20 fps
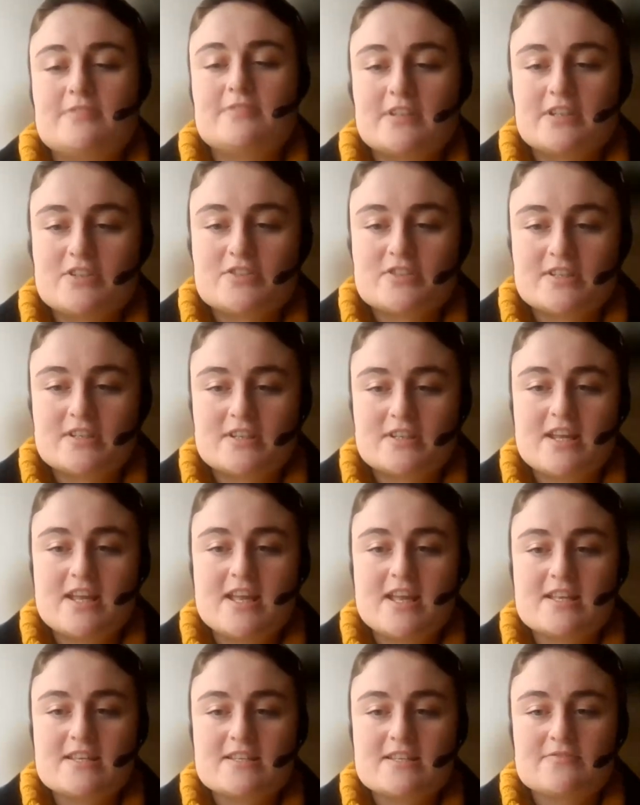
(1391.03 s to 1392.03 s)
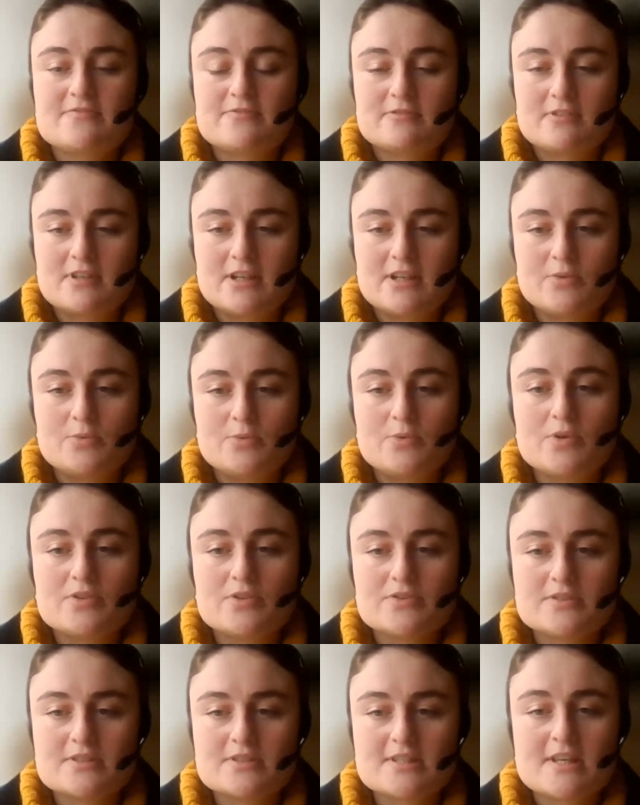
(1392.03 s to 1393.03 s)
function is for our
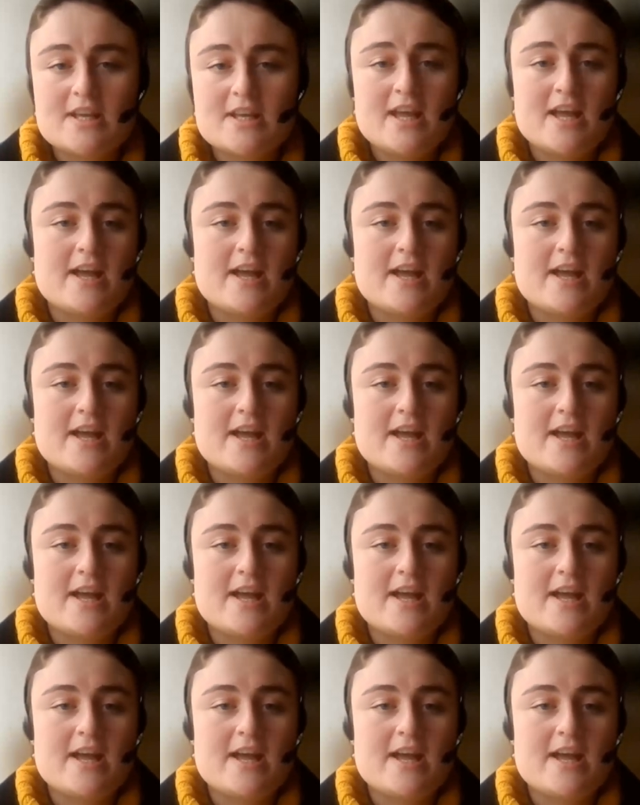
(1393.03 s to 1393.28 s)
walls